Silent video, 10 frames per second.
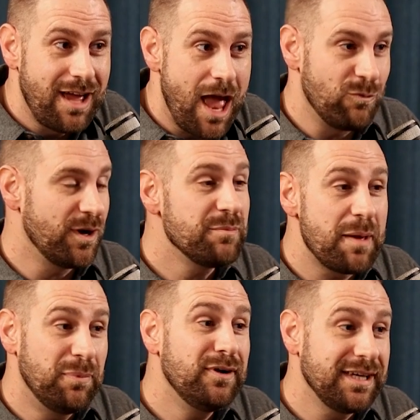And what am I
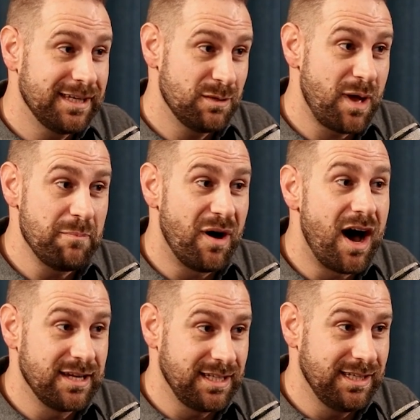putting into my
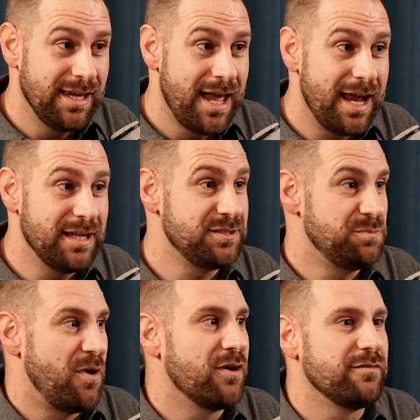body? And it's
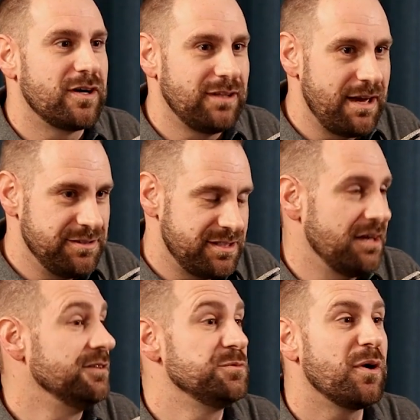part of our
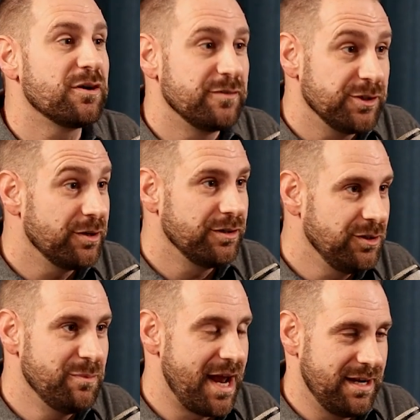lifestyle. It's part of our
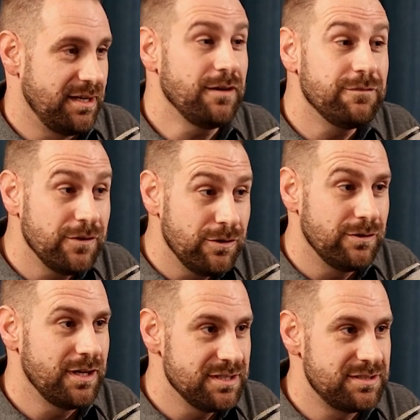humanity.
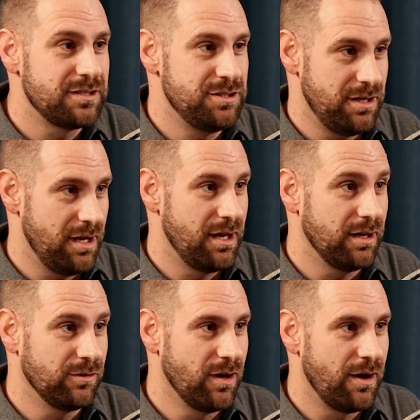Food is such
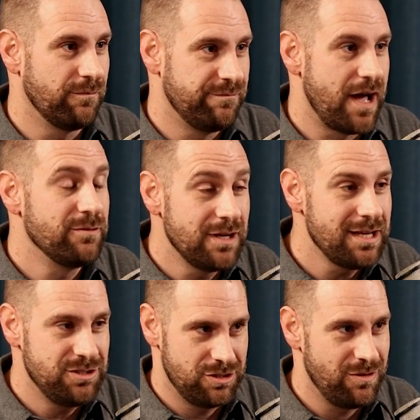a
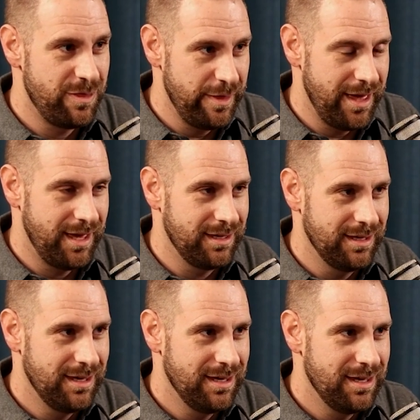foundational thing.
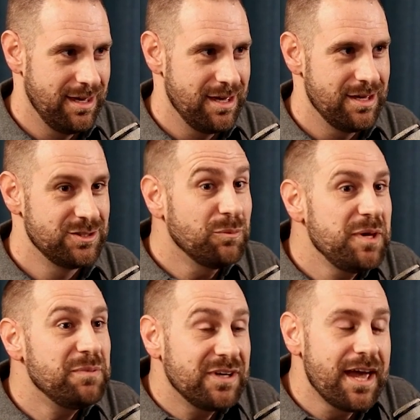So
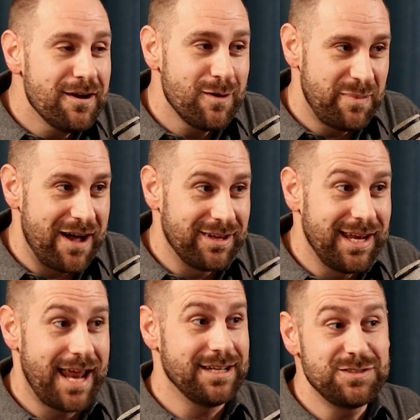people care about it.
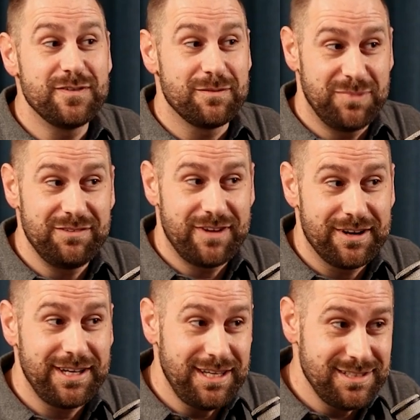And it's been
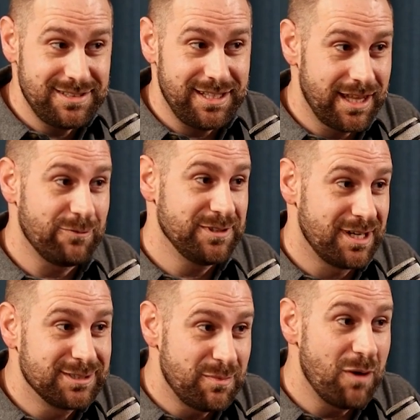very easy, like we
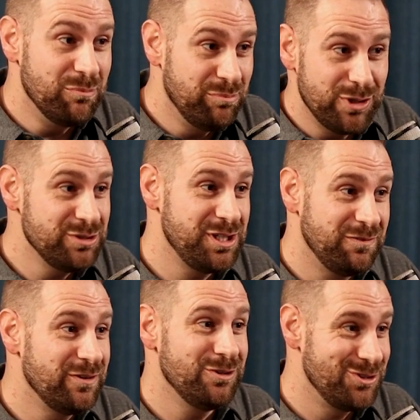talked about bougie
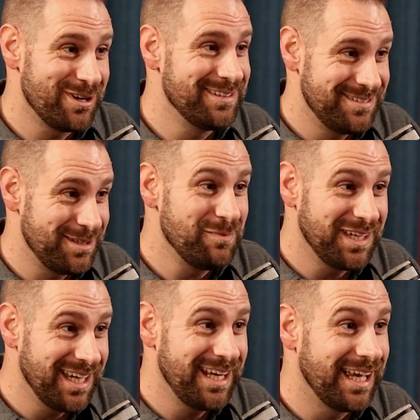food trends at the
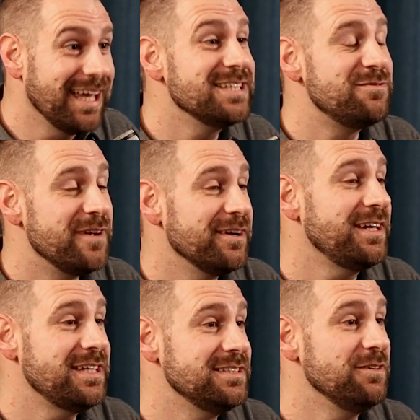beginning. It's very
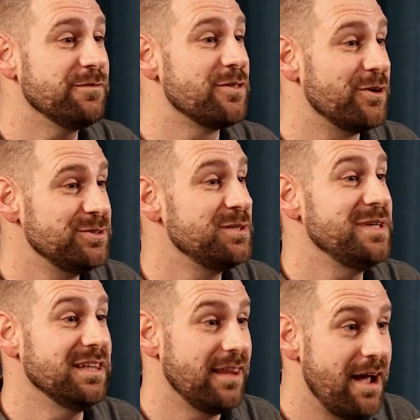easy for those to
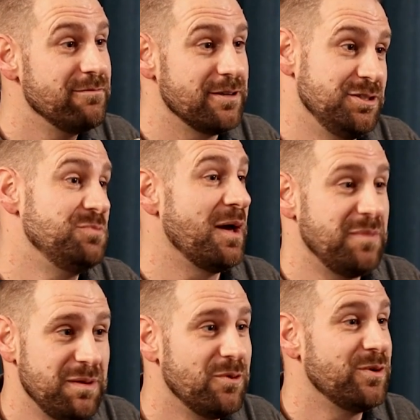be leveraged by
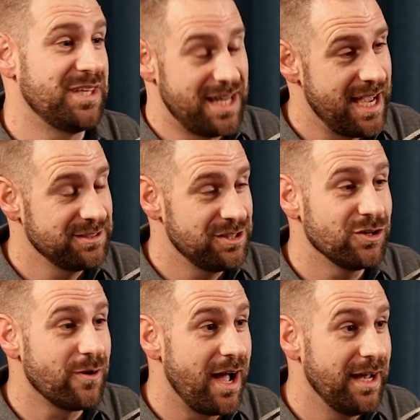people with an axe to
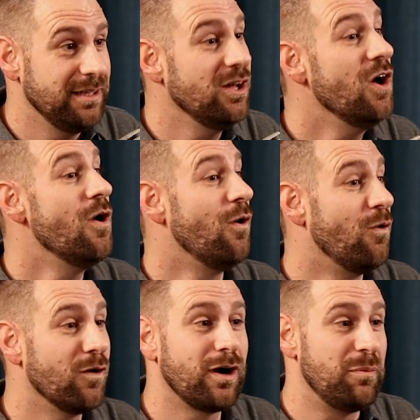grind
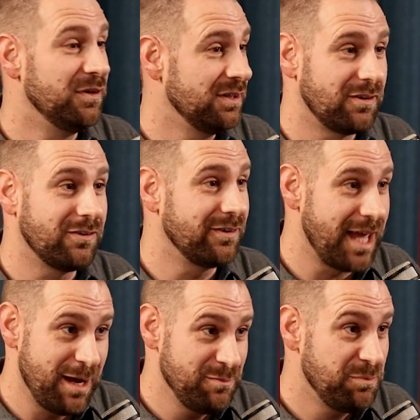or a political
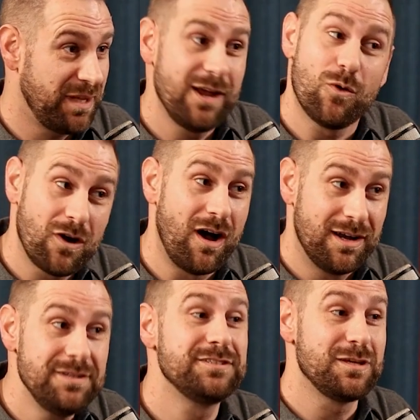game to play or,
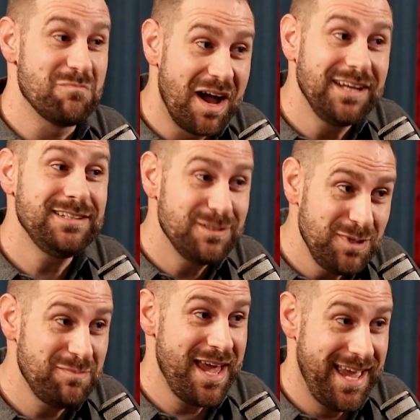honestly, money to
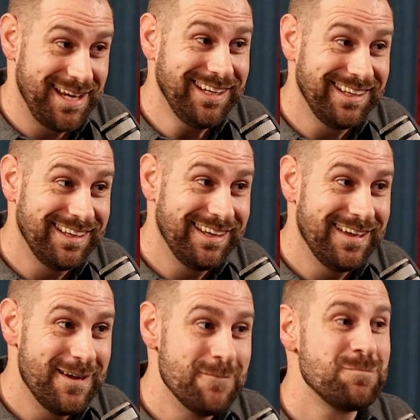be made
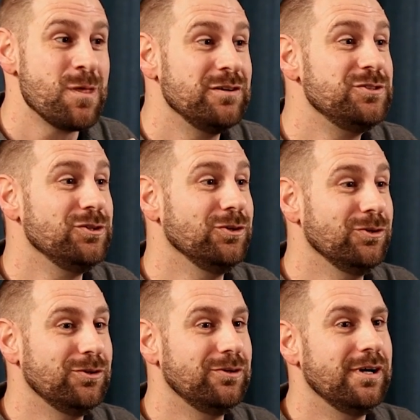
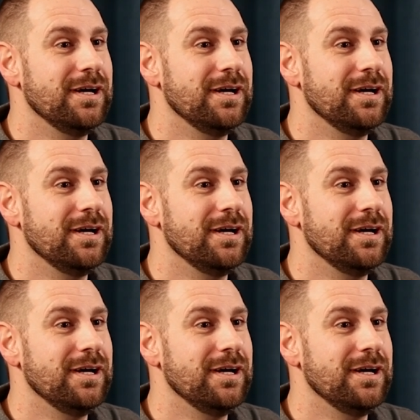to